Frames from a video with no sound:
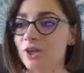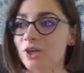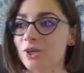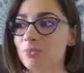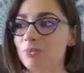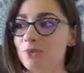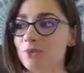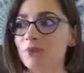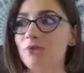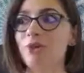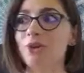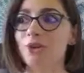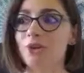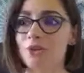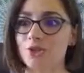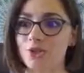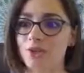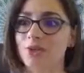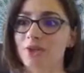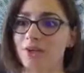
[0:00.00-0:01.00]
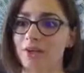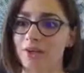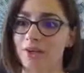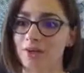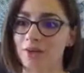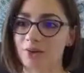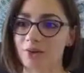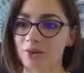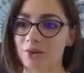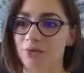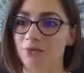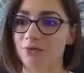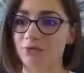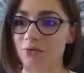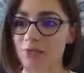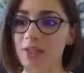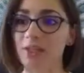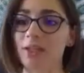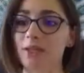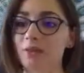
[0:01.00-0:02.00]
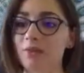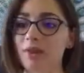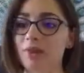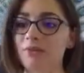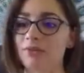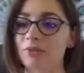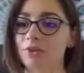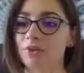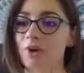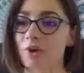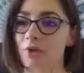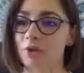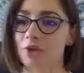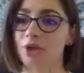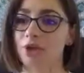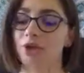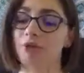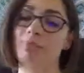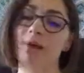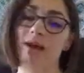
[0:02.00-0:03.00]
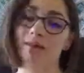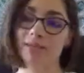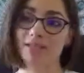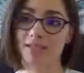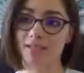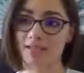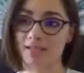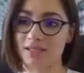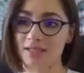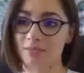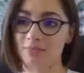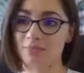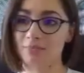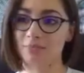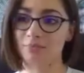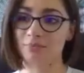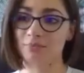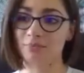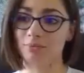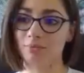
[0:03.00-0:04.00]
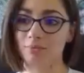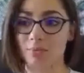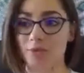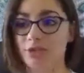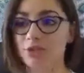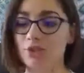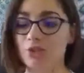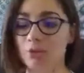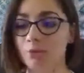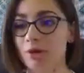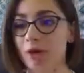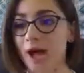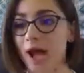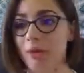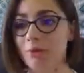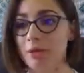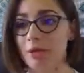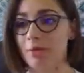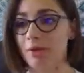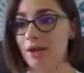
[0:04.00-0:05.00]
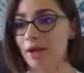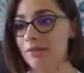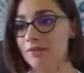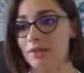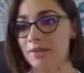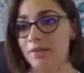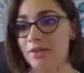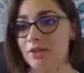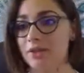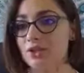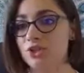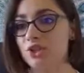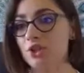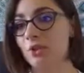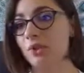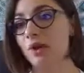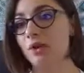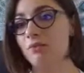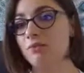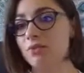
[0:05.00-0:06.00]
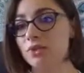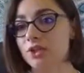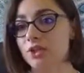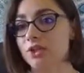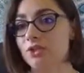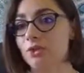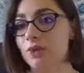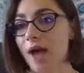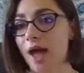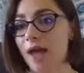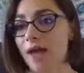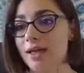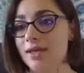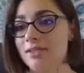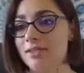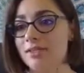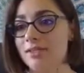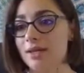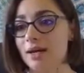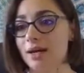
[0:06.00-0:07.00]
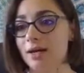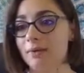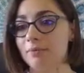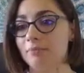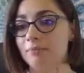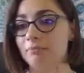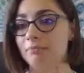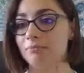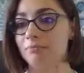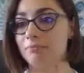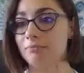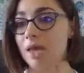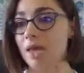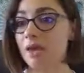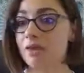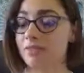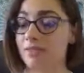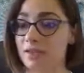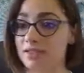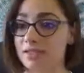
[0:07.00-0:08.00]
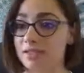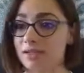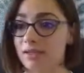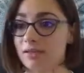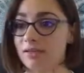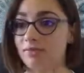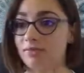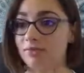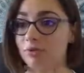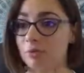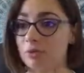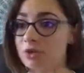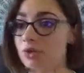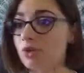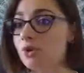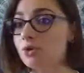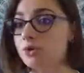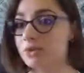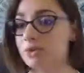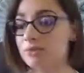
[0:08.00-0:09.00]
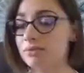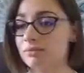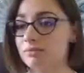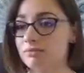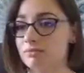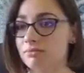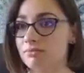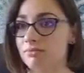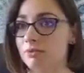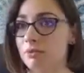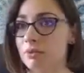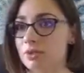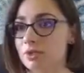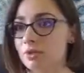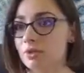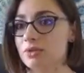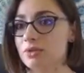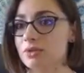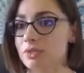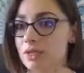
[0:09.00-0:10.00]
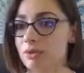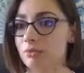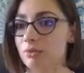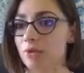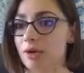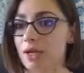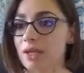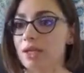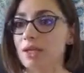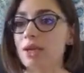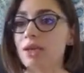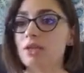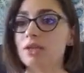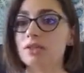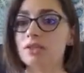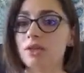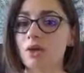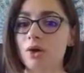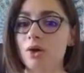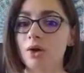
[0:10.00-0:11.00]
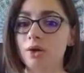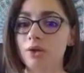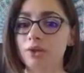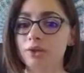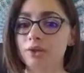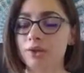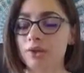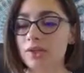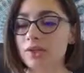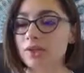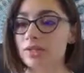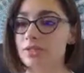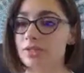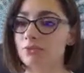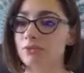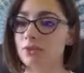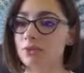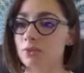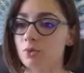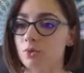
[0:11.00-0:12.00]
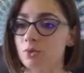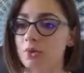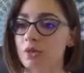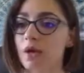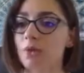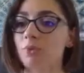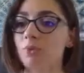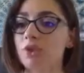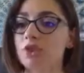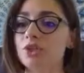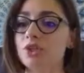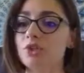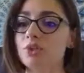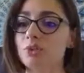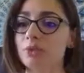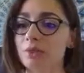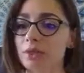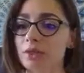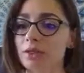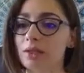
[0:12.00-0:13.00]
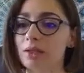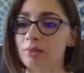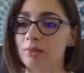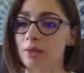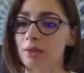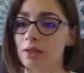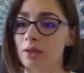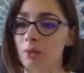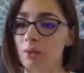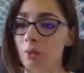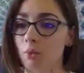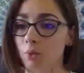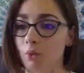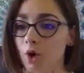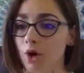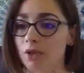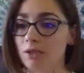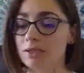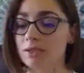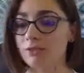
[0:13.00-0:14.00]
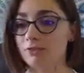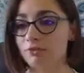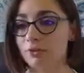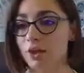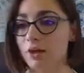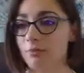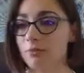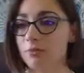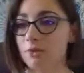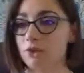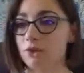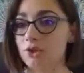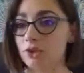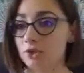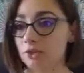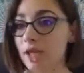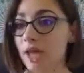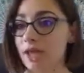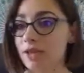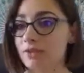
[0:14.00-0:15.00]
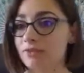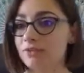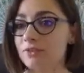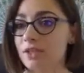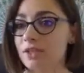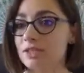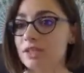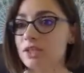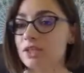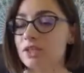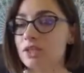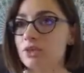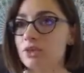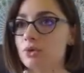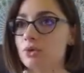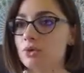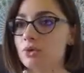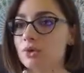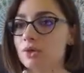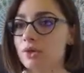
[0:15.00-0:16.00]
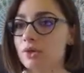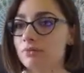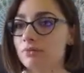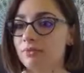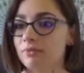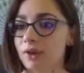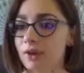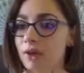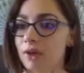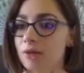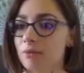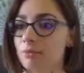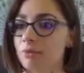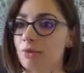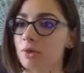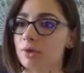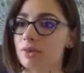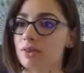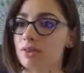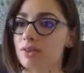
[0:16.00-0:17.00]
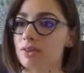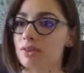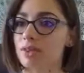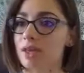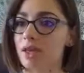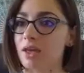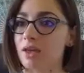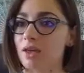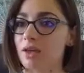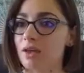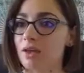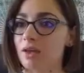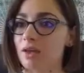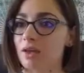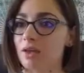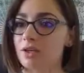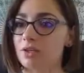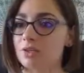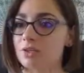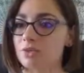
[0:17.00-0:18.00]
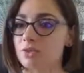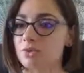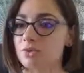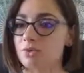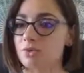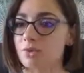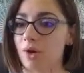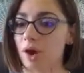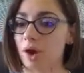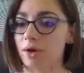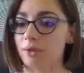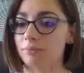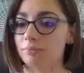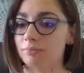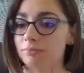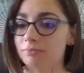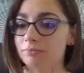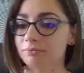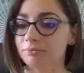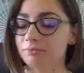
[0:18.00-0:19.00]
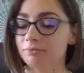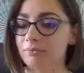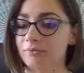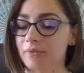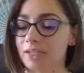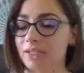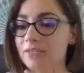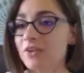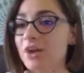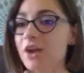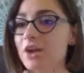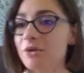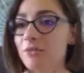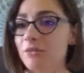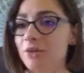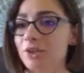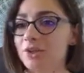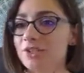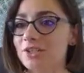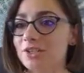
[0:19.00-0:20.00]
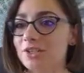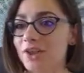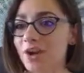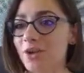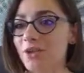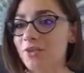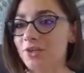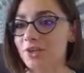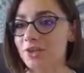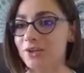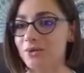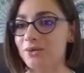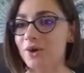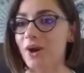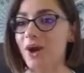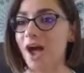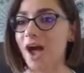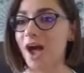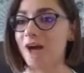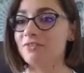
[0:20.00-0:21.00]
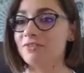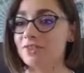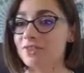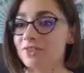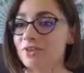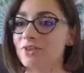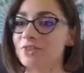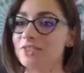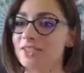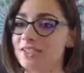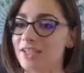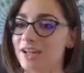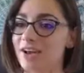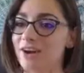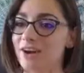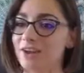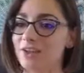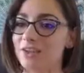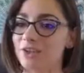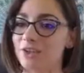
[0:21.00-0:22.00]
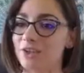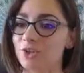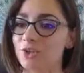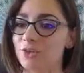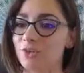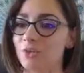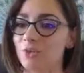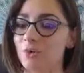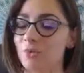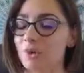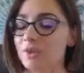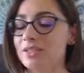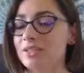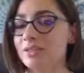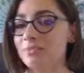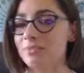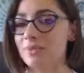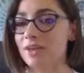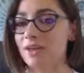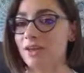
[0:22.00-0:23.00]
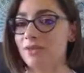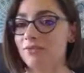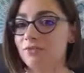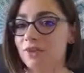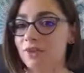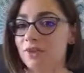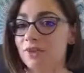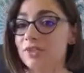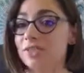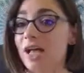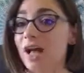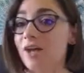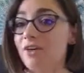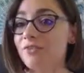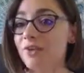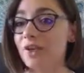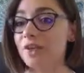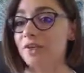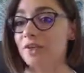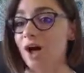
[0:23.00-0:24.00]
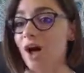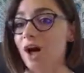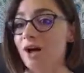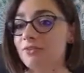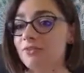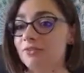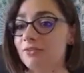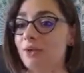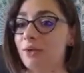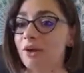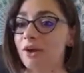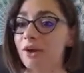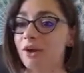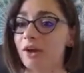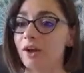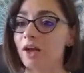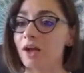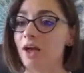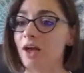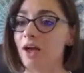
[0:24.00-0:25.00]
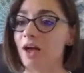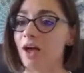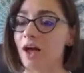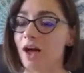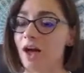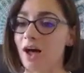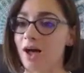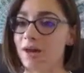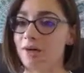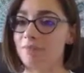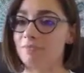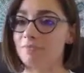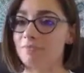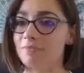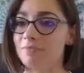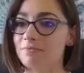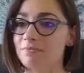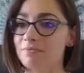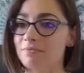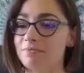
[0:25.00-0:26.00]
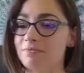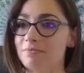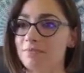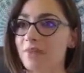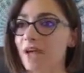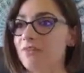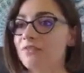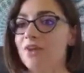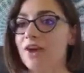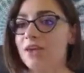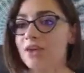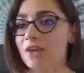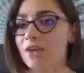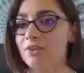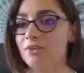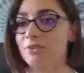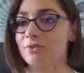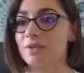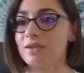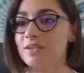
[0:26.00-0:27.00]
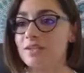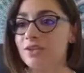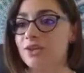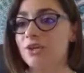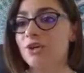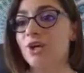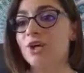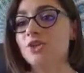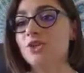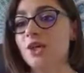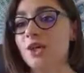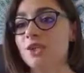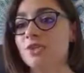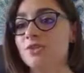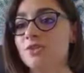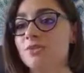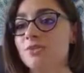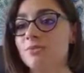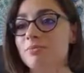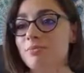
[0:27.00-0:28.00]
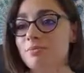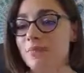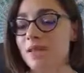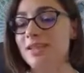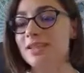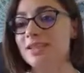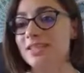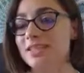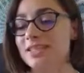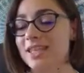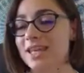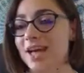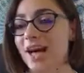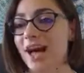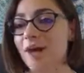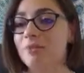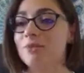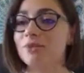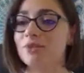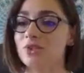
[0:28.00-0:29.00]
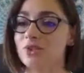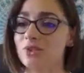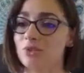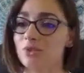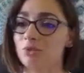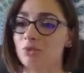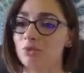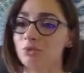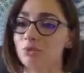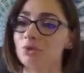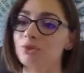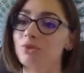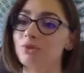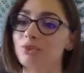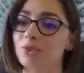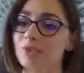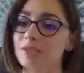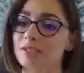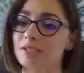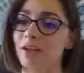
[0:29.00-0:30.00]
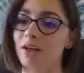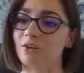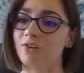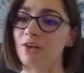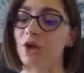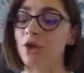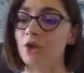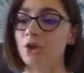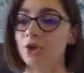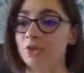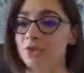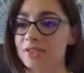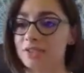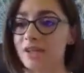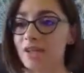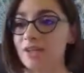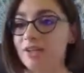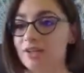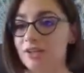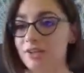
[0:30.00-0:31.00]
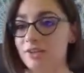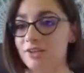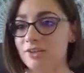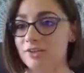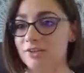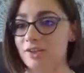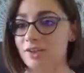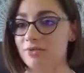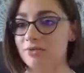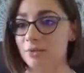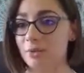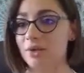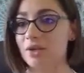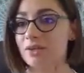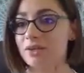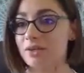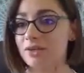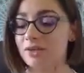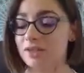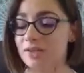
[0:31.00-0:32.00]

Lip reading: pure joy, feeling grateful, owning your magnetism, being super happy about everything that's showing up for you, and manifesting from a soul standpoint. So look at the difference between that. What do you really, really want from your life? That's a huge and very important thing to it's very important to know that you have a soul desire and that you want something for yourself and not for any other reason. You're not trying to make this thing happen so that you can prove yourself. You're centered in your self-worth and you're